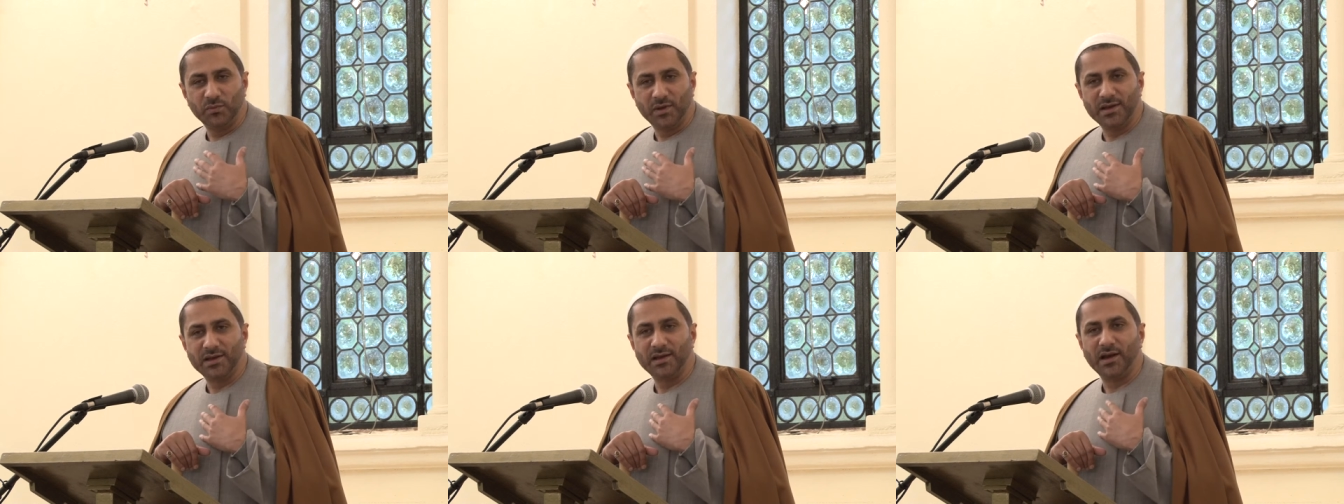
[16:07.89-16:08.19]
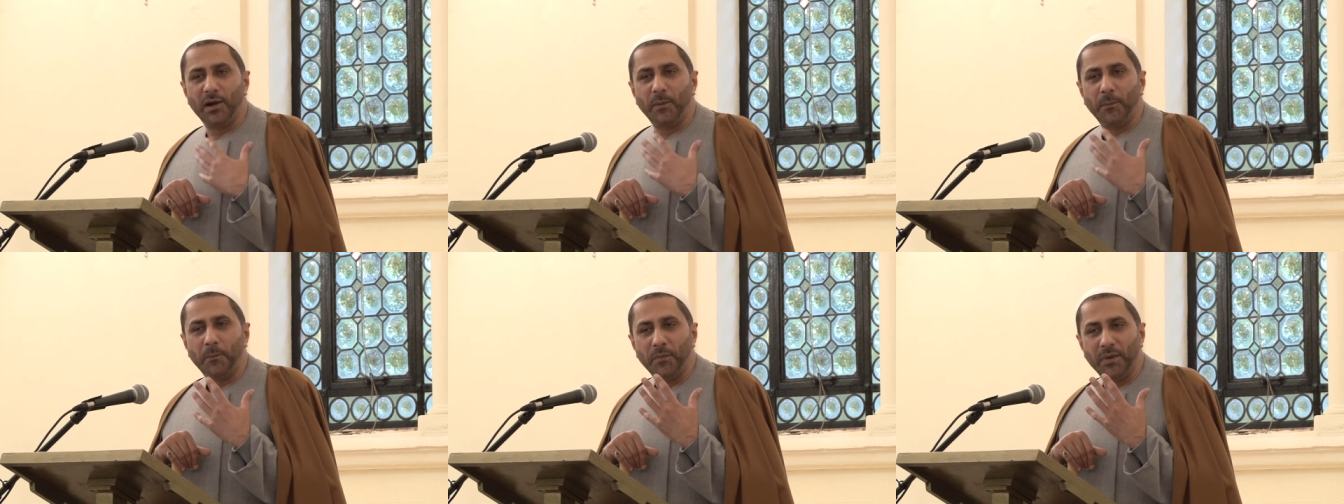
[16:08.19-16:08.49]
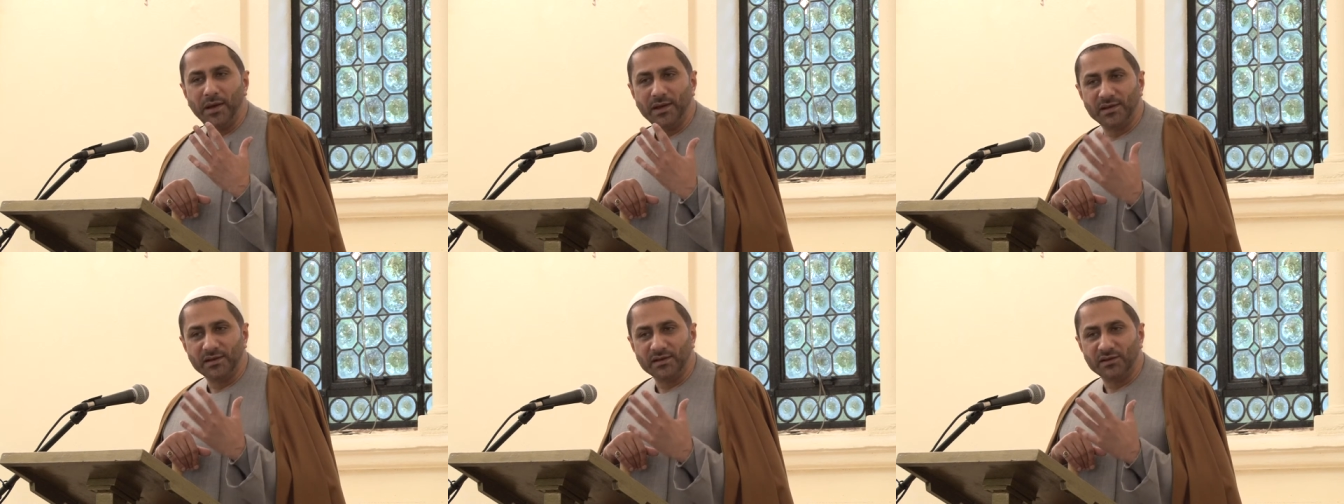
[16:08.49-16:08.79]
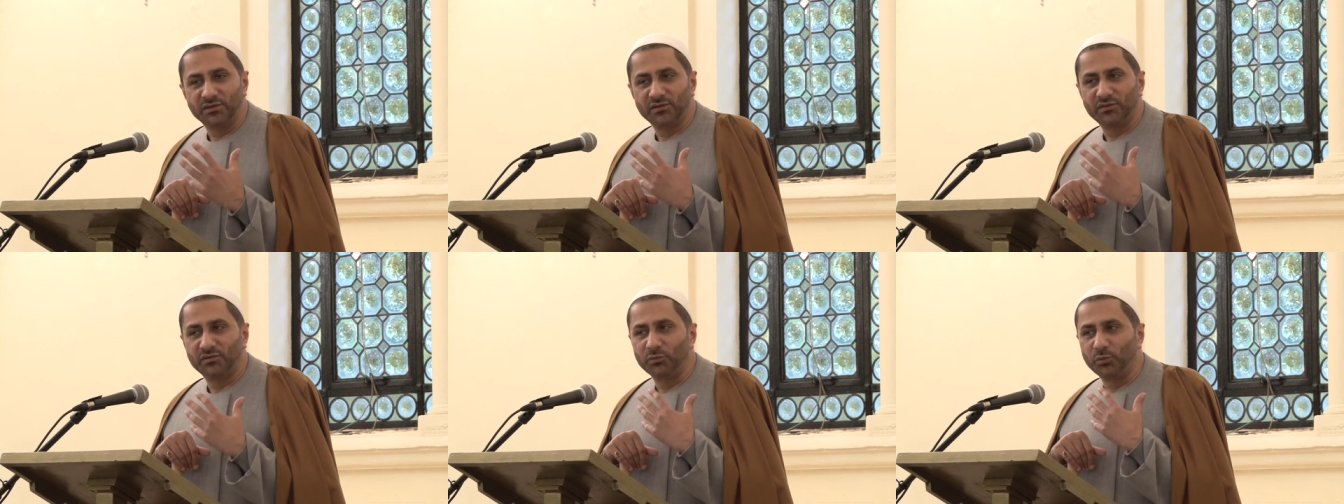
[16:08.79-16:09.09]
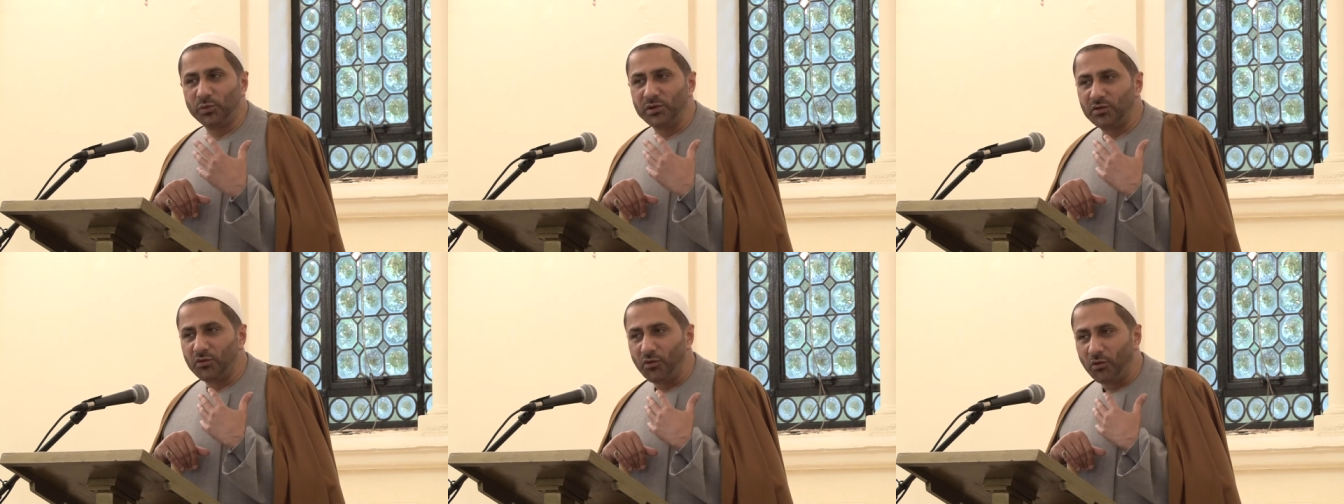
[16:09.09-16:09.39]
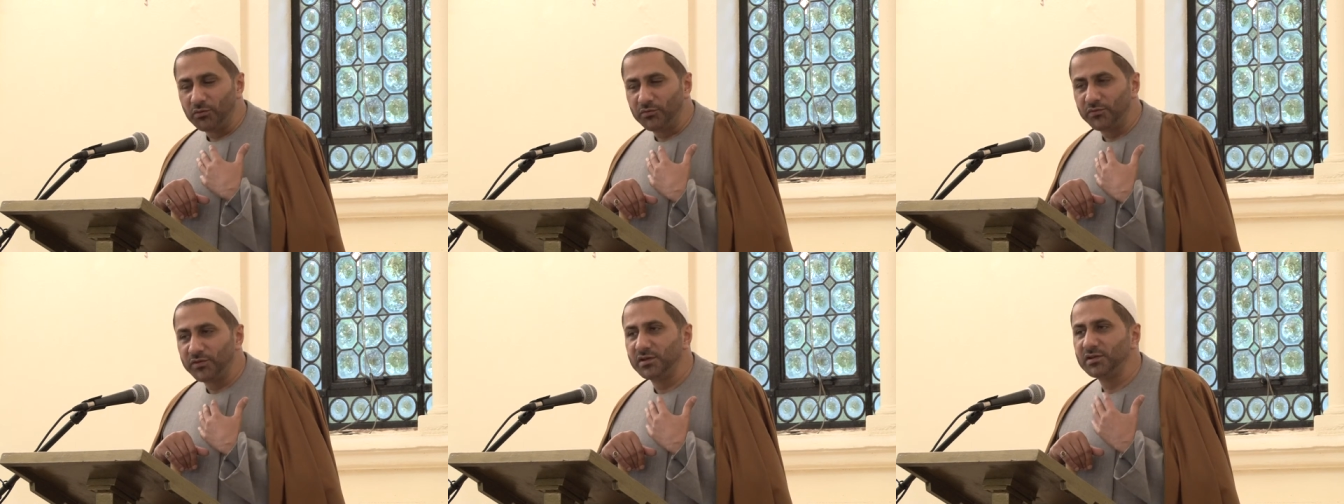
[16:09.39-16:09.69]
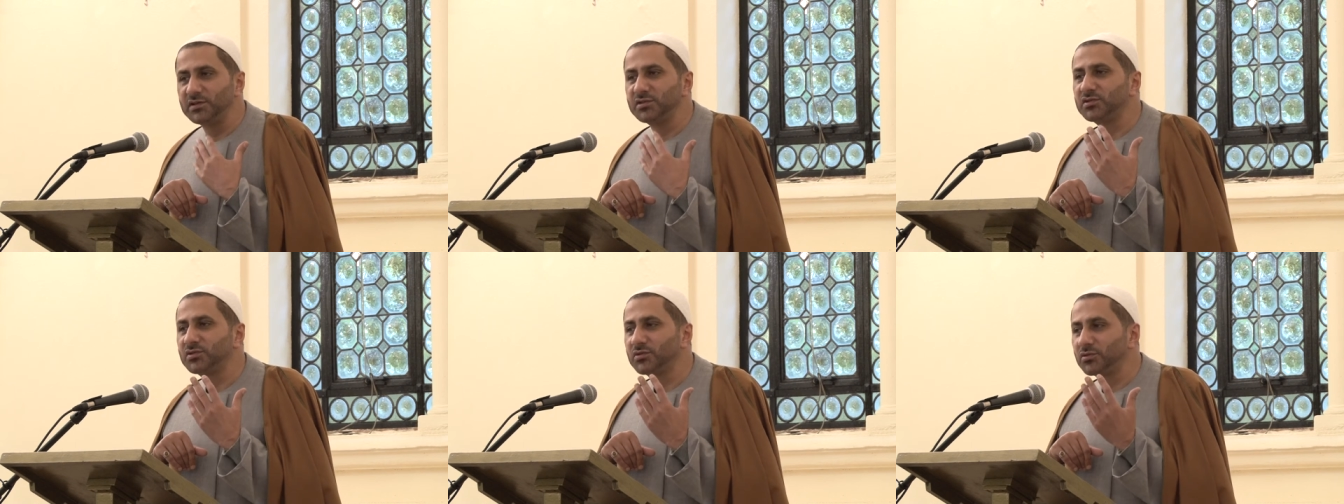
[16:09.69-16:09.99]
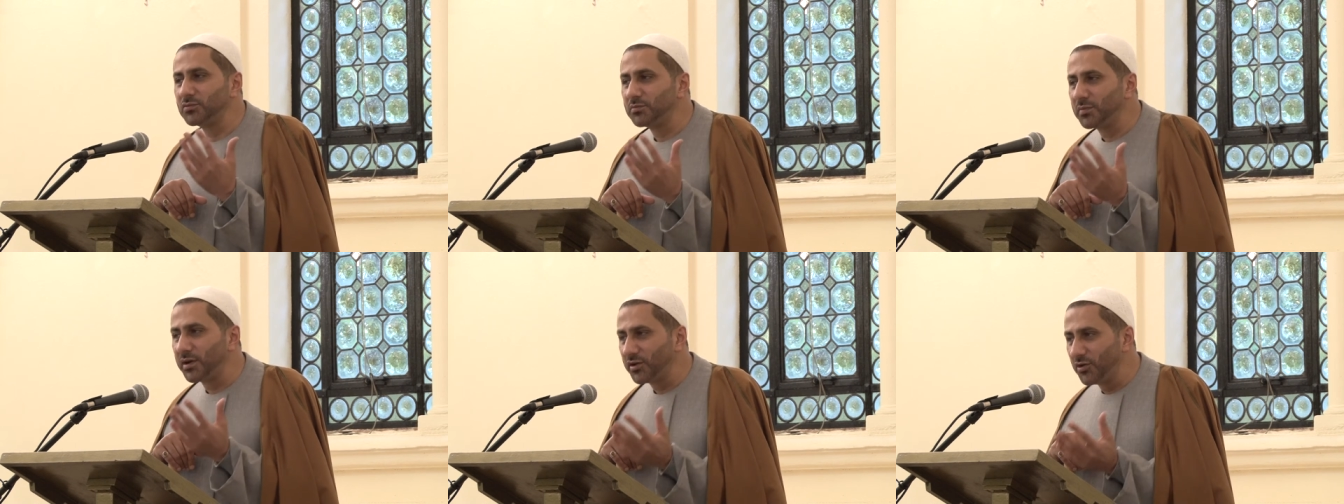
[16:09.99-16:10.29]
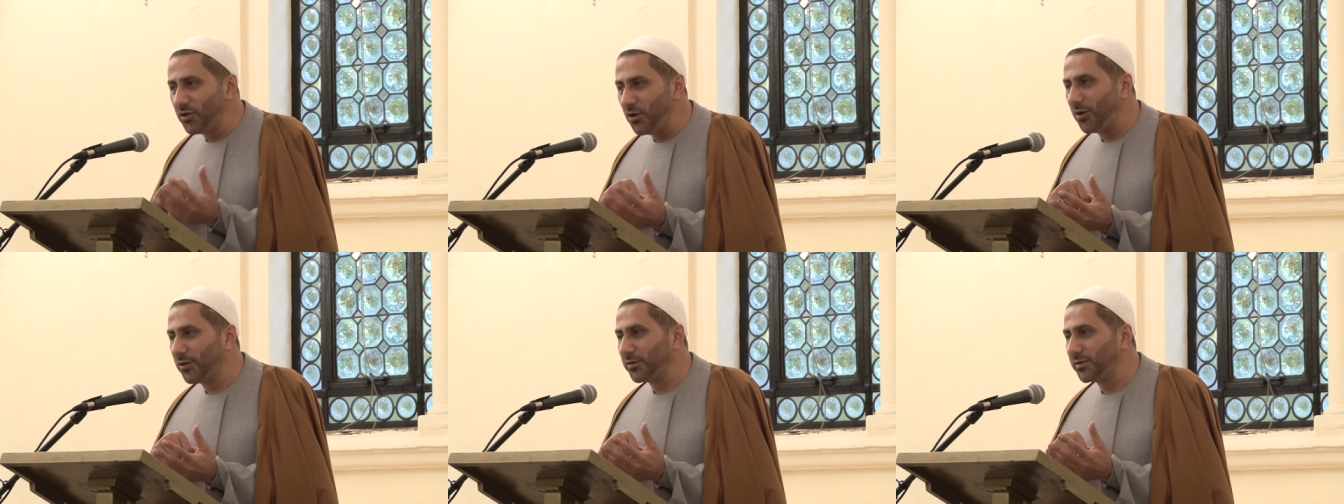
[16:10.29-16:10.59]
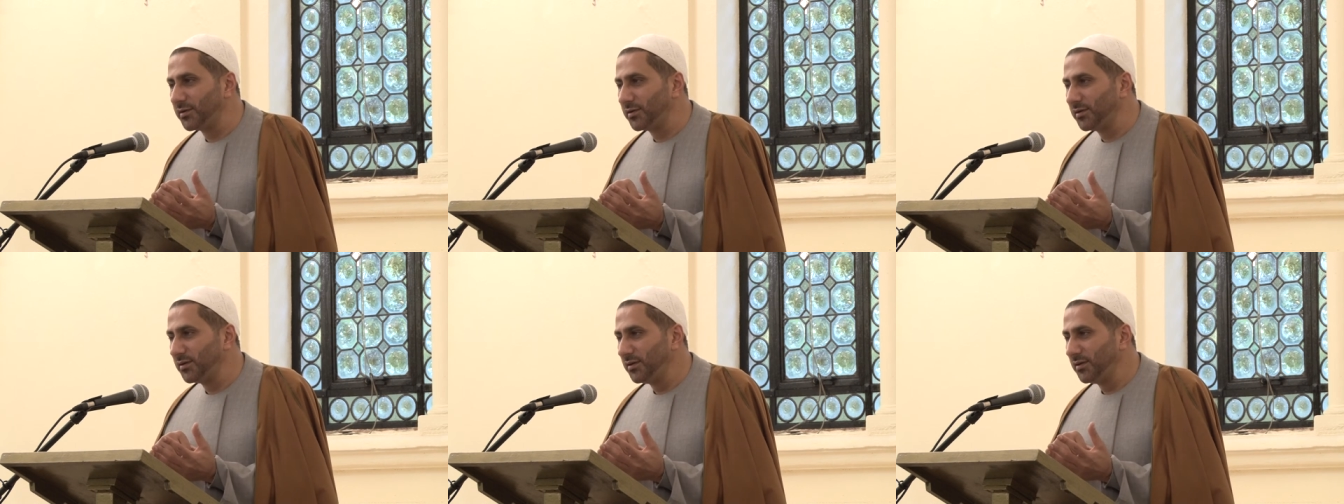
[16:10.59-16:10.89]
make amends with confidence through my God